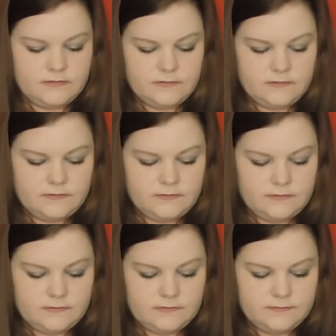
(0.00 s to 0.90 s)

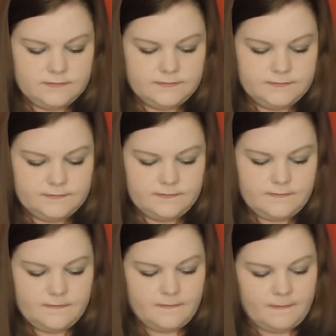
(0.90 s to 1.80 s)

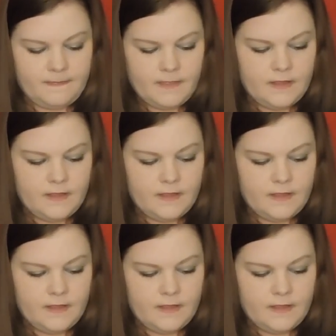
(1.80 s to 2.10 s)
(no one is talking)